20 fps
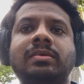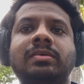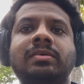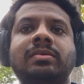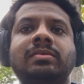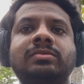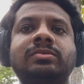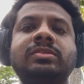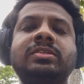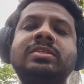
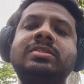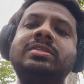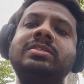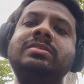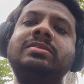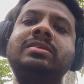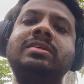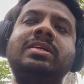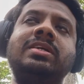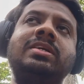So this is
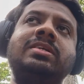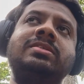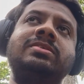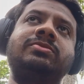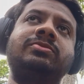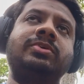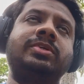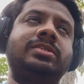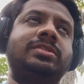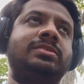the last
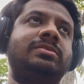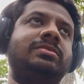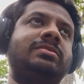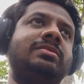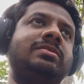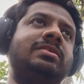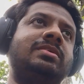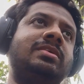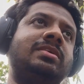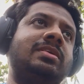question.
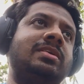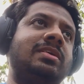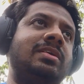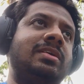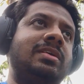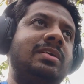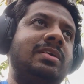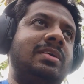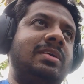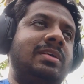
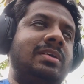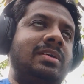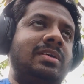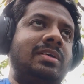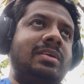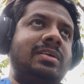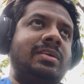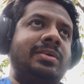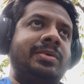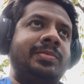
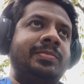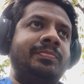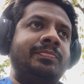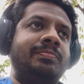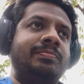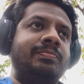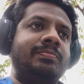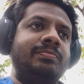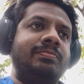And